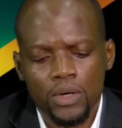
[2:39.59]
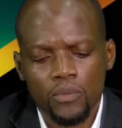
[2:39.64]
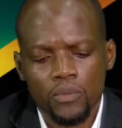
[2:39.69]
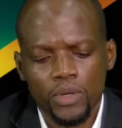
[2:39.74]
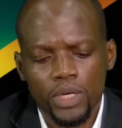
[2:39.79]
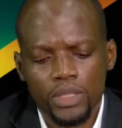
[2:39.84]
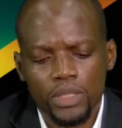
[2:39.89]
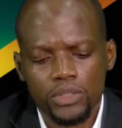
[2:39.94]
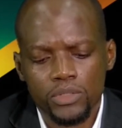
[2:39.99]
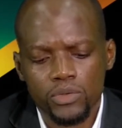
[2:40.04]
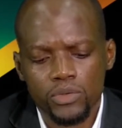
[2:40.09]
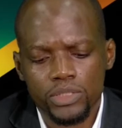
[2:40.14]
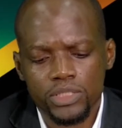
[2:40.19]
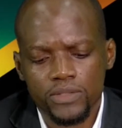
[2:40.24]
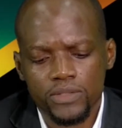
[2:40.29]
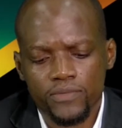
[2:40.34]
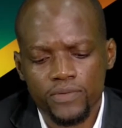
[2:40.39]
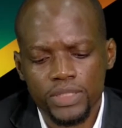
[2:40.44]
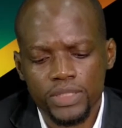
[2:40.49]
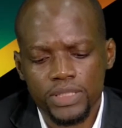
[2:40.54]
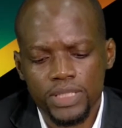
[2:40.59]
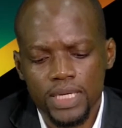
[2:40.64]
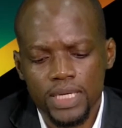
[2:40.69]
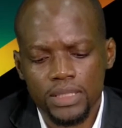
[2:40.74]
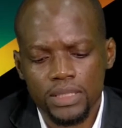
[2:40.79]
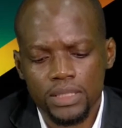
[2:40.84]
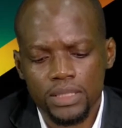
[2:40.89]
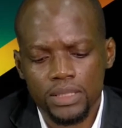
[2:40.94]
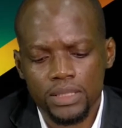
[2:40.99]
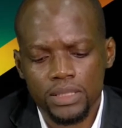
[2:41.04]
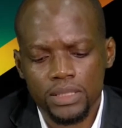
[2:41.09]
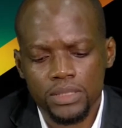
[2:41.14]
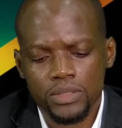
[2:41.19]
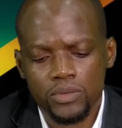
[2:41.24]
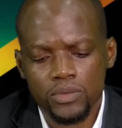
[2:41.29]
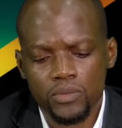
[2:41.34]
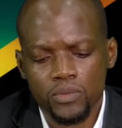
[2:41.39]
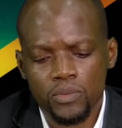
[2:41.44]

where total fish landings